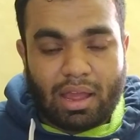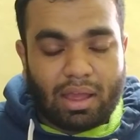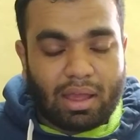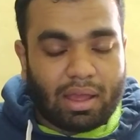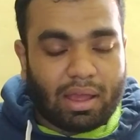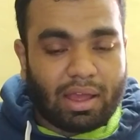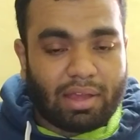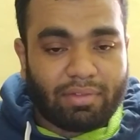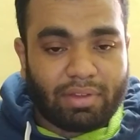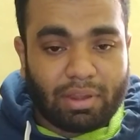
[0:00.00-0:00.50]

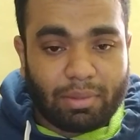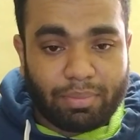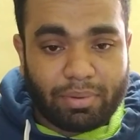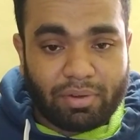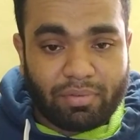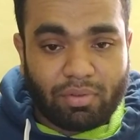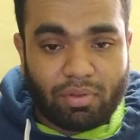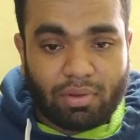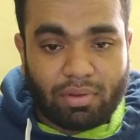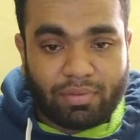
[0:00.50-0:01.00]
having a
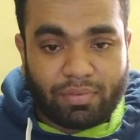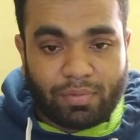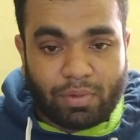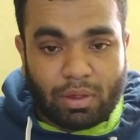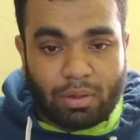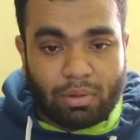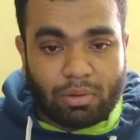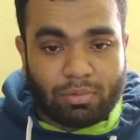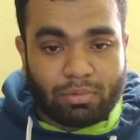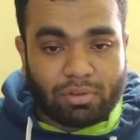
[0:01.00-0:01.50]
preview
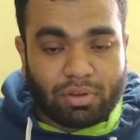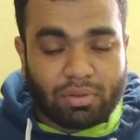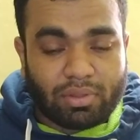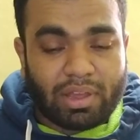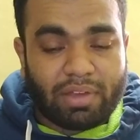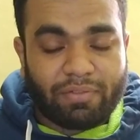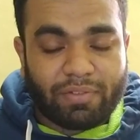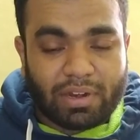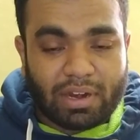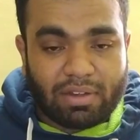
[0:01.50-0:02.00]
of South
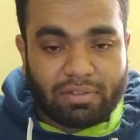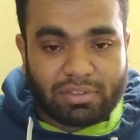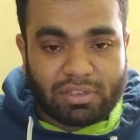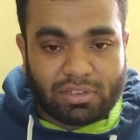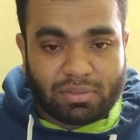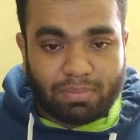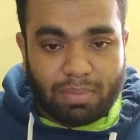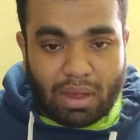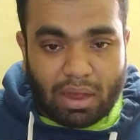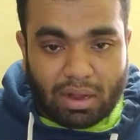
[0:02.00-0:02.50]
Africa
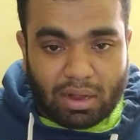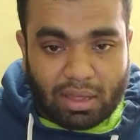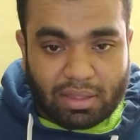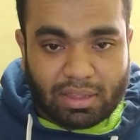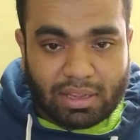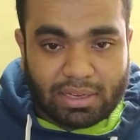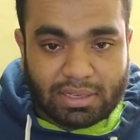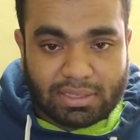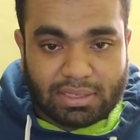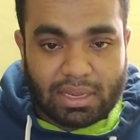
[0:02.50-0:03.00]
versus
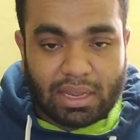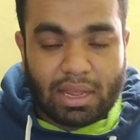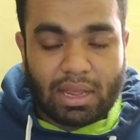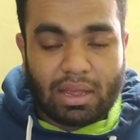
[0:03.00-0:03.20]
Bangladesh.